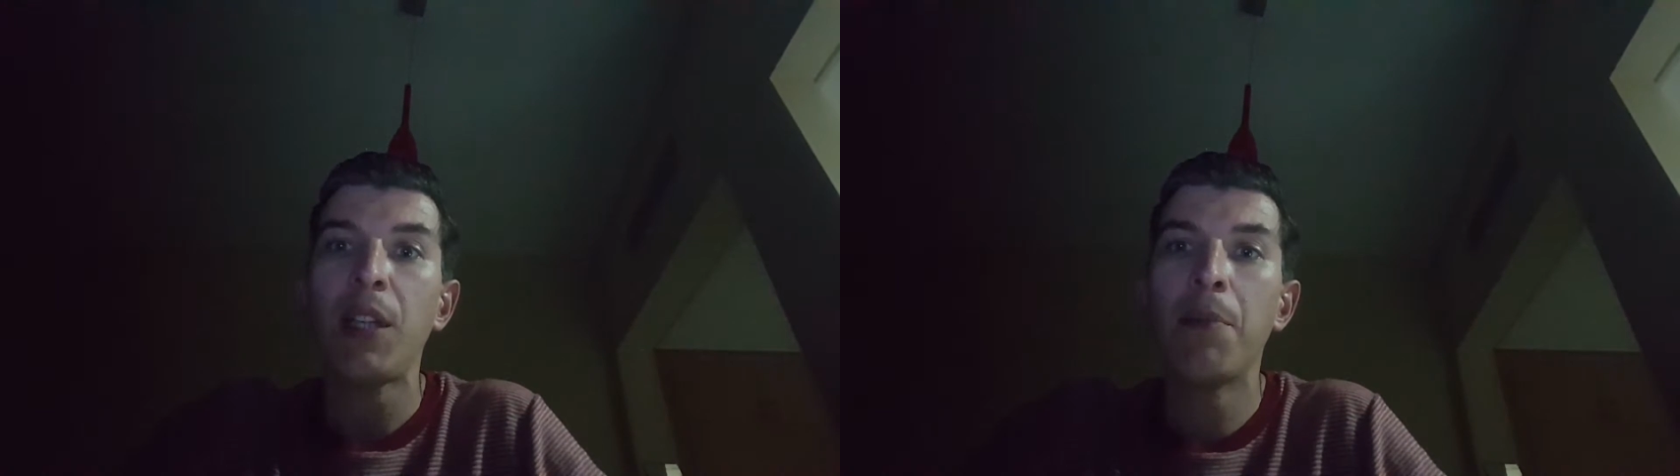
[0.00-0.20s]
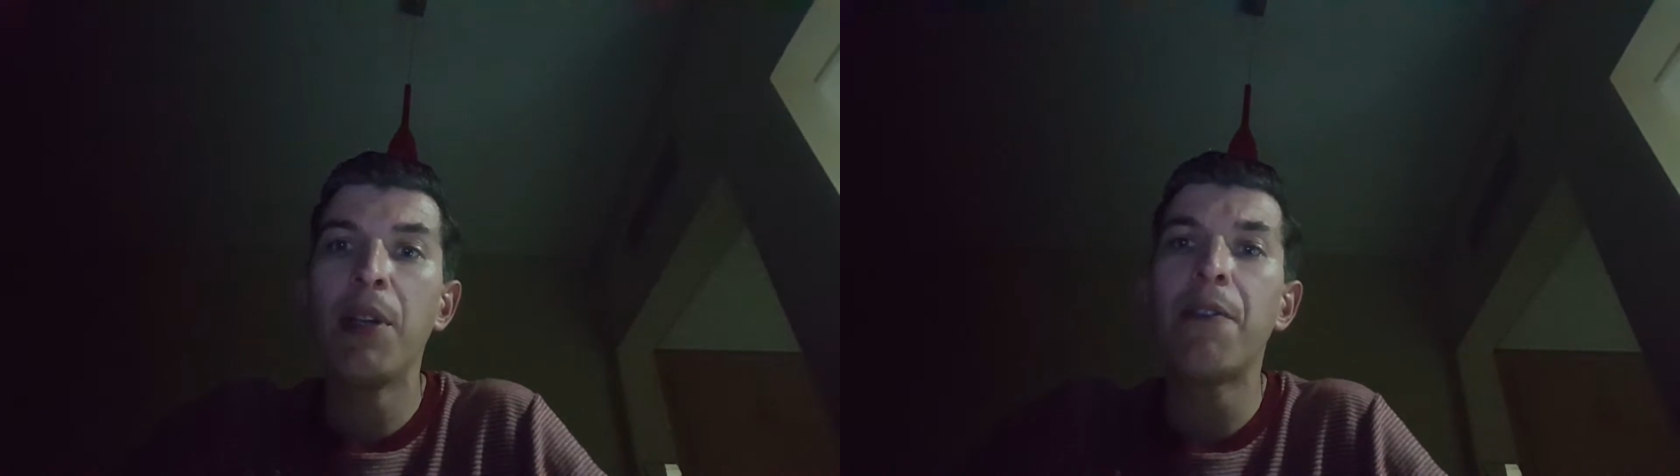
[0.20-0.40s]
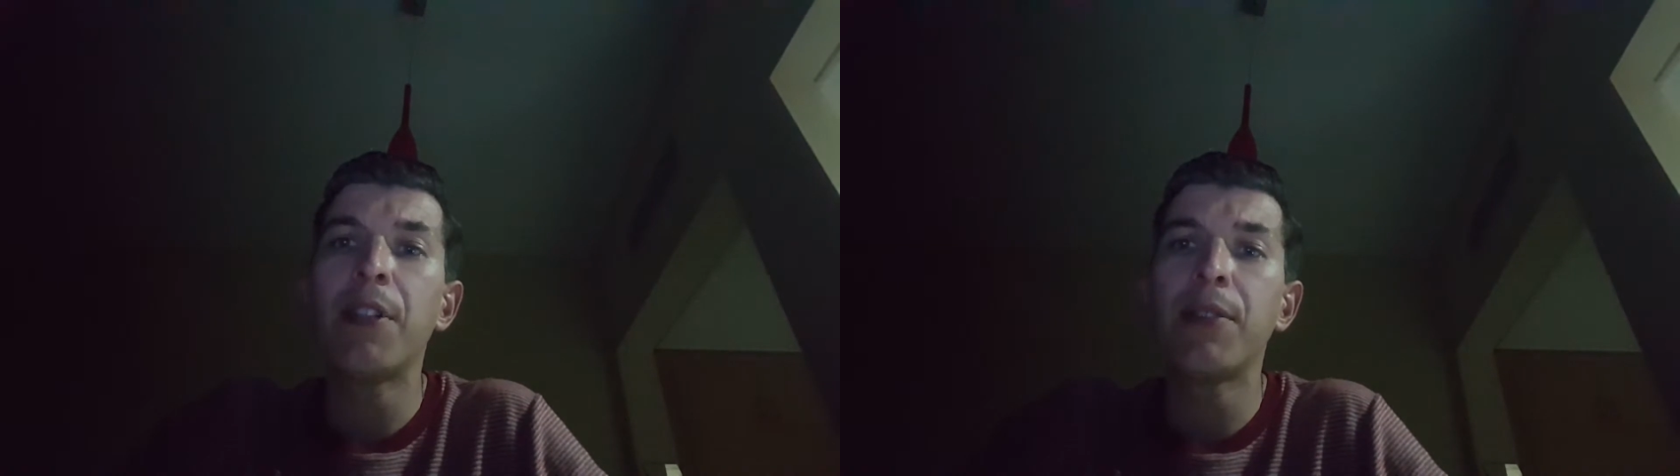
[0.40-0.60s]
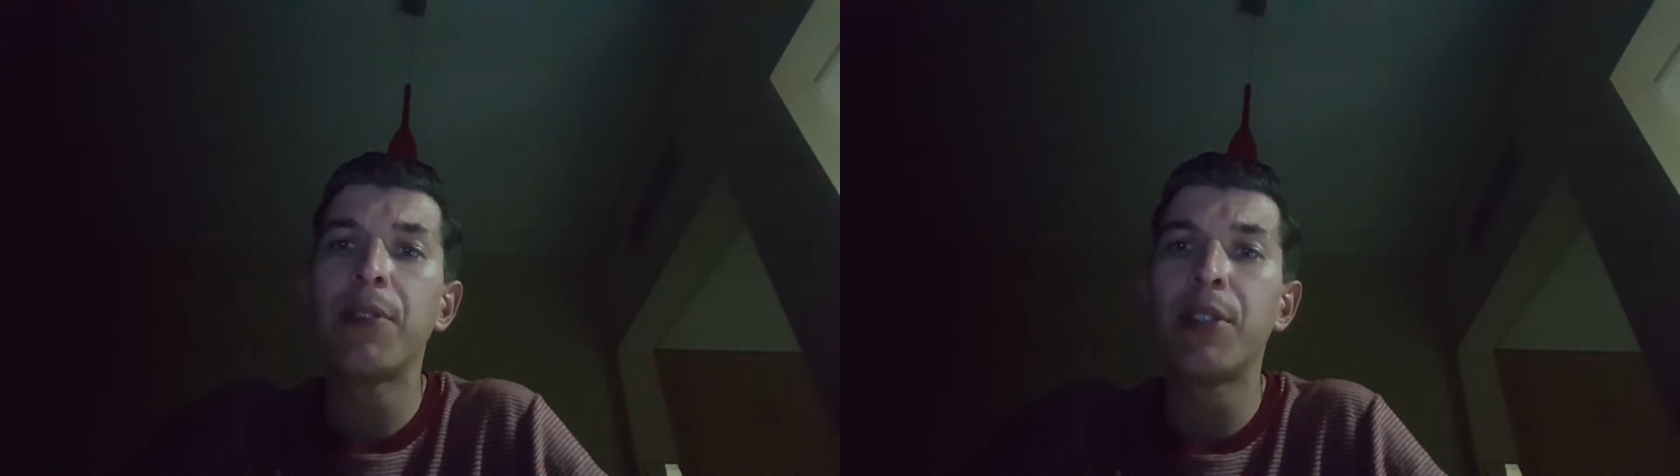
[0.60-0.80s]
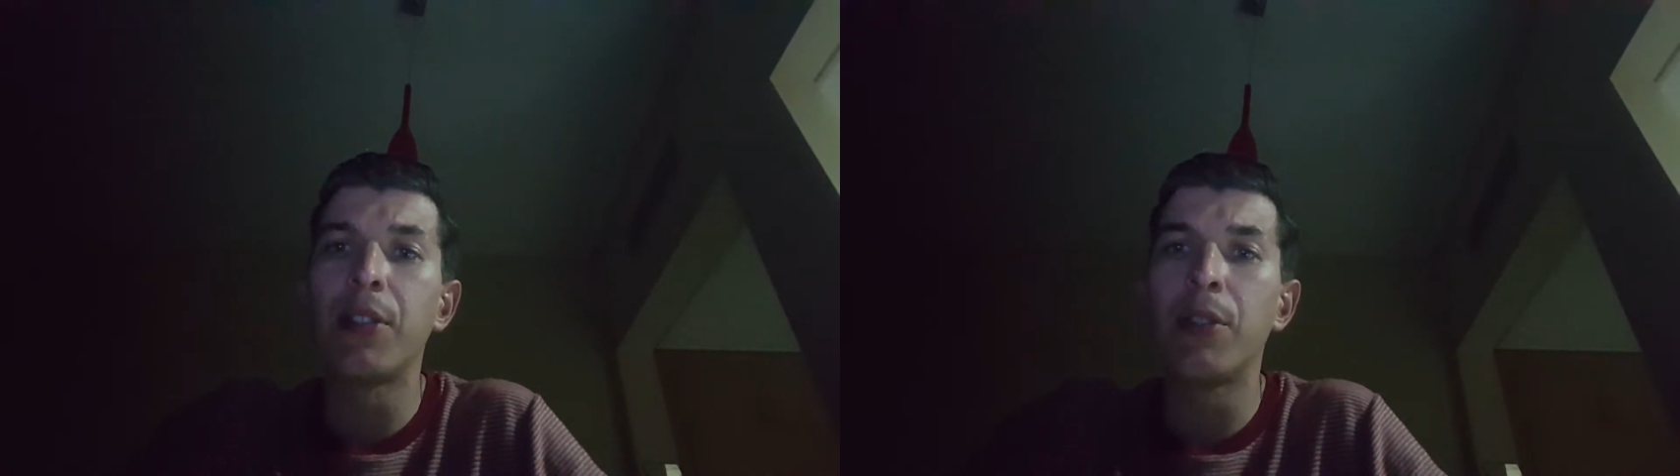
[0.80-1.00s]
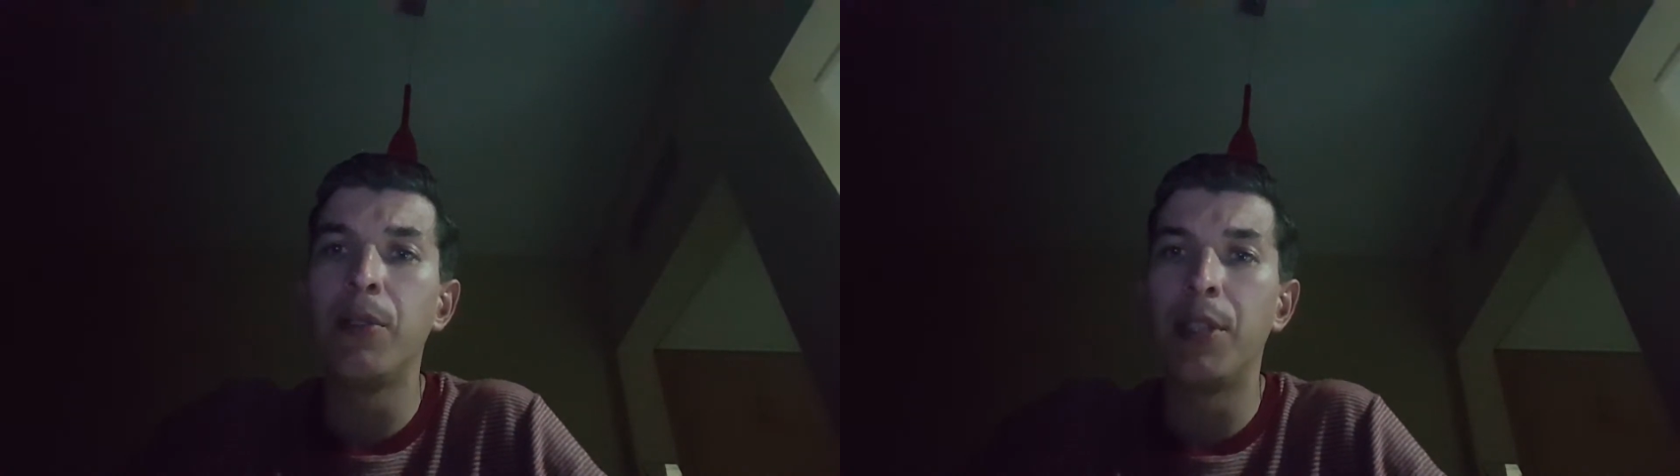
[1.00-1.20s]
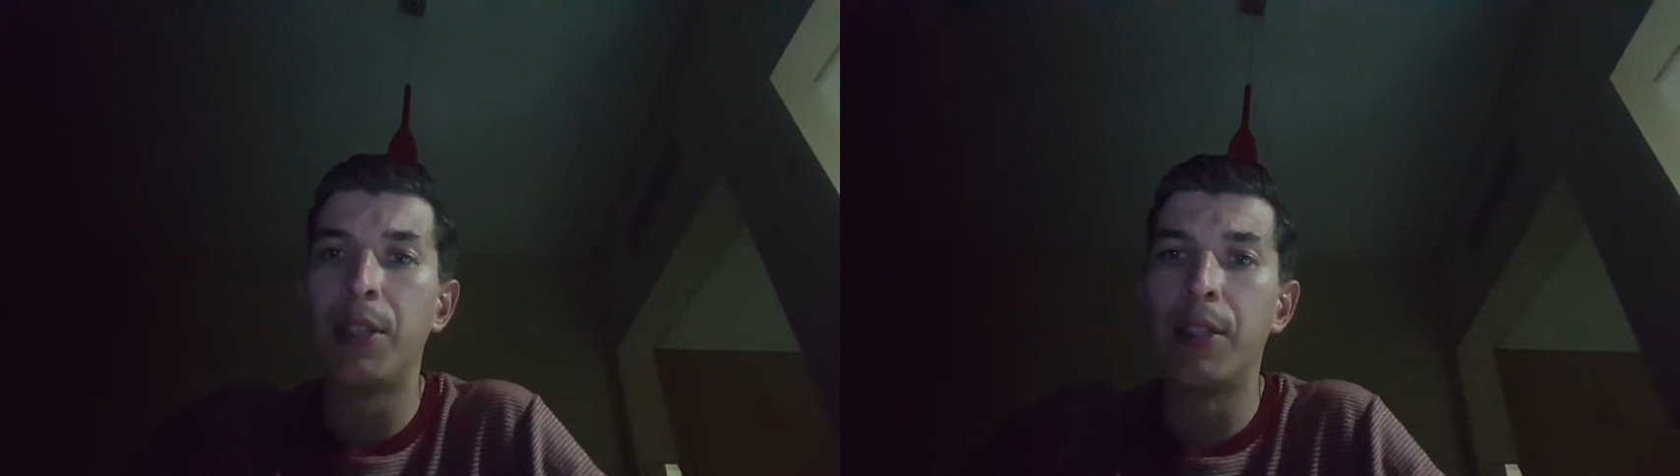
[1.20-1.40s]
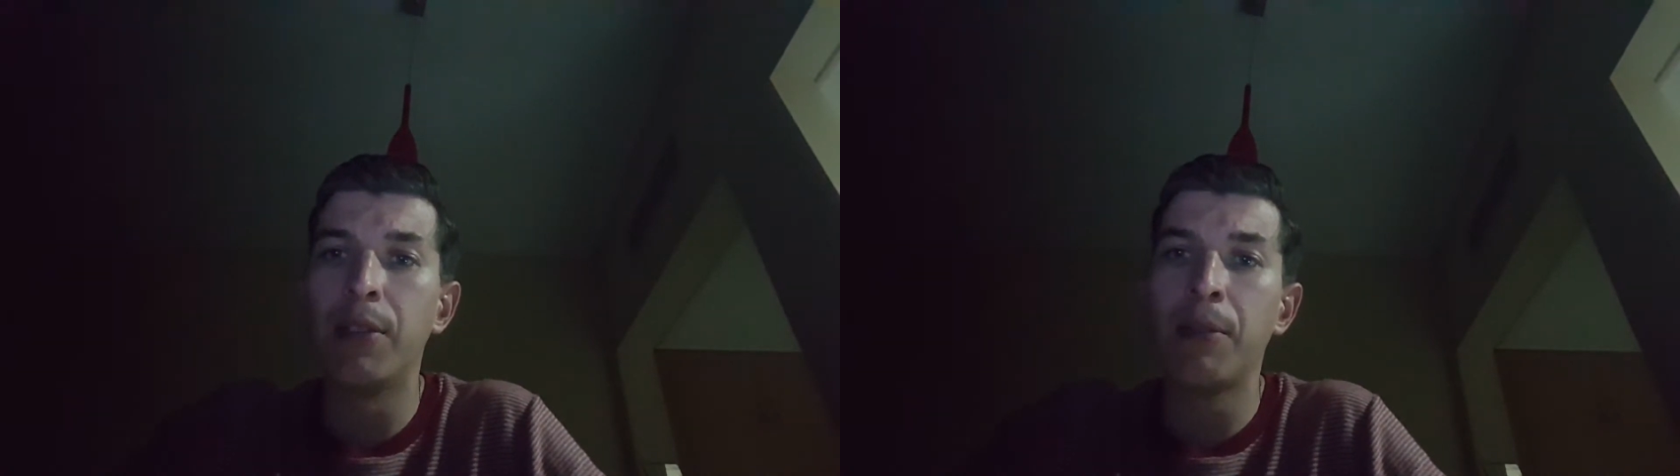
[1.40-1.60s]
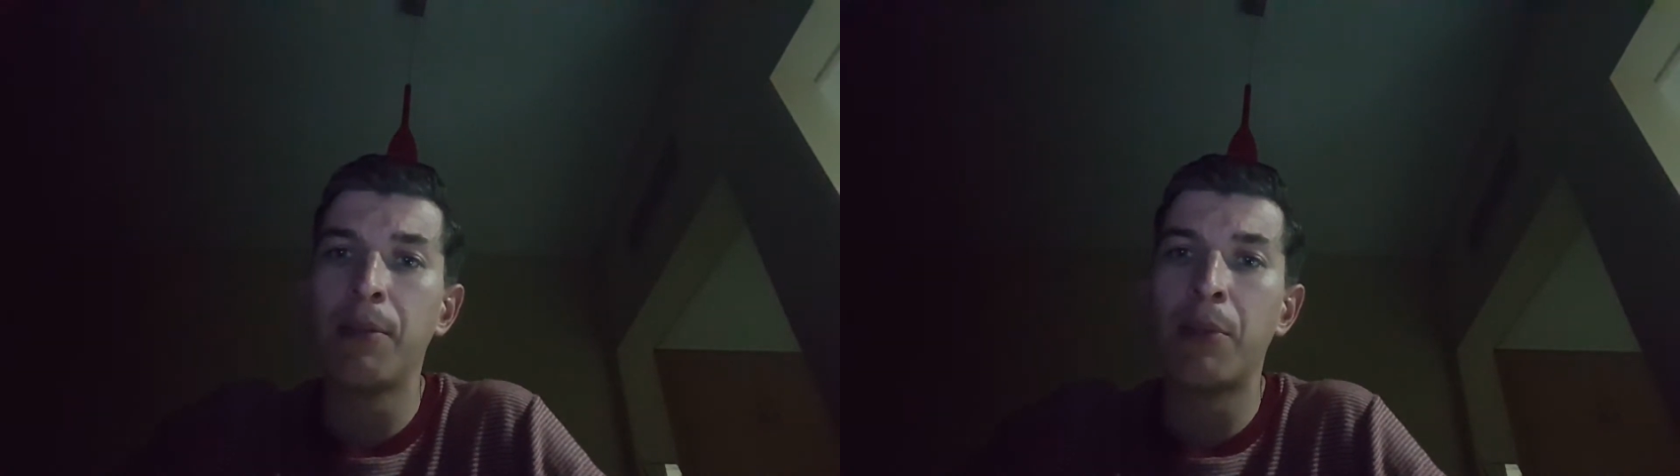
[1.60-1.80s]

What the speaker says: be a friend with security